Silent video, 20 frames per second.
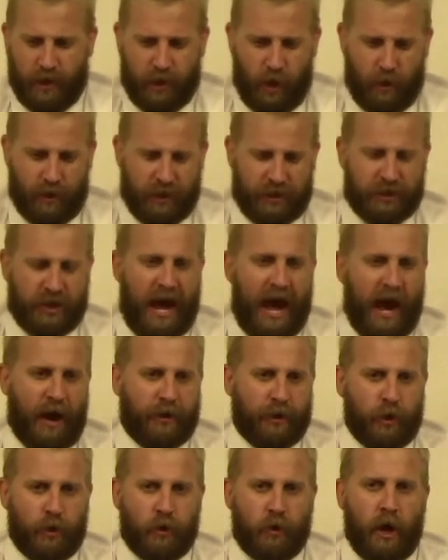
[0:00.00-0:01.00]
you know, the
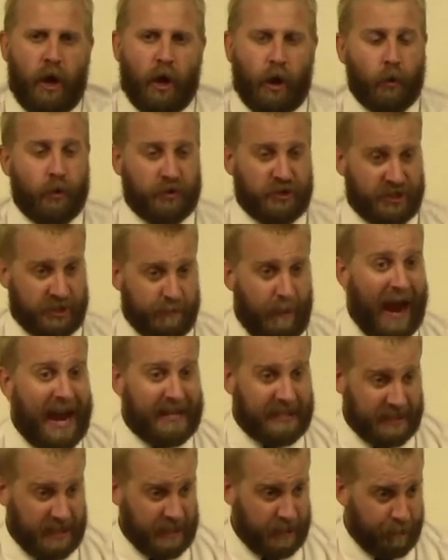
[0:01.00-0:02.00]
child who, who
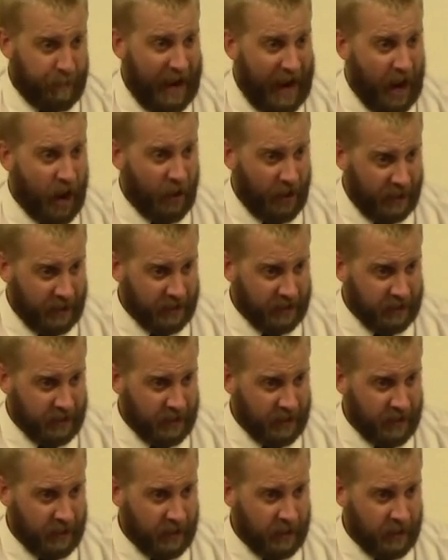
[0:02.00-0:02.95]
smites his parent,